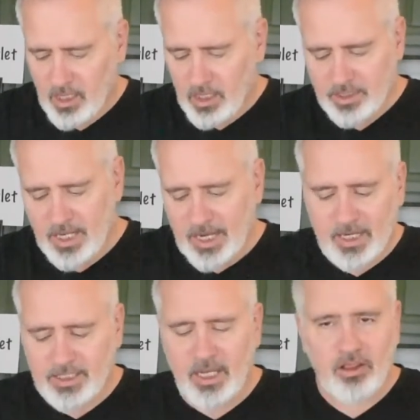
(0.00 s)
It's not
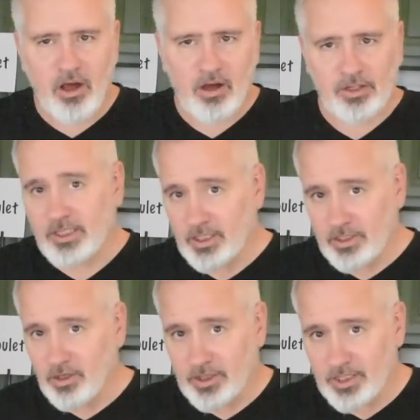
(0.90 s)
gonna take long to
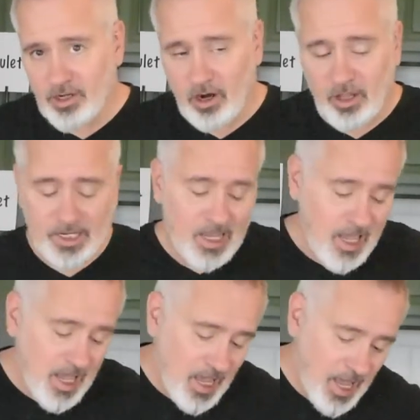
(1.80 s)
cook this garlic,
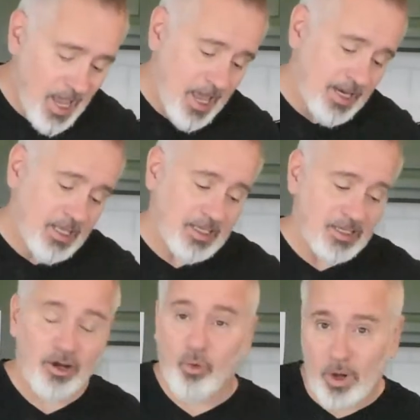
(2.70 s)
and
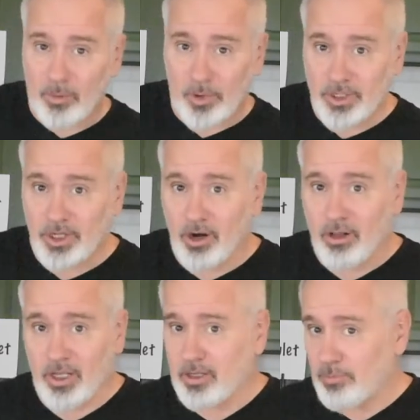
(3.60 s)
you don't wanna burn
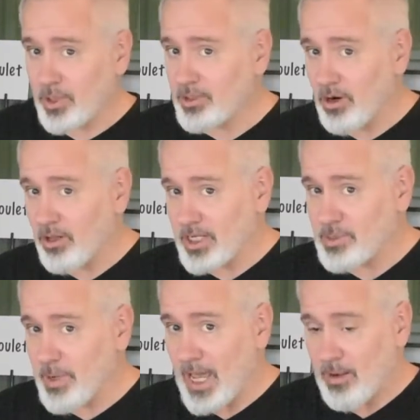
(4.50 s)
garlic. Burnt garlic
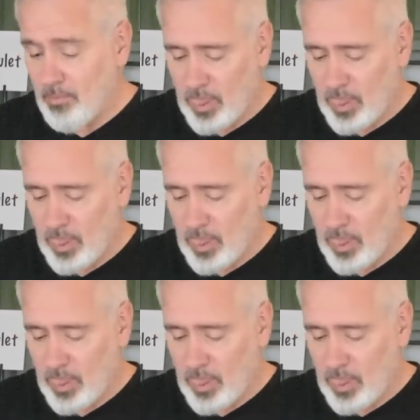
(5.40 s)
is bad.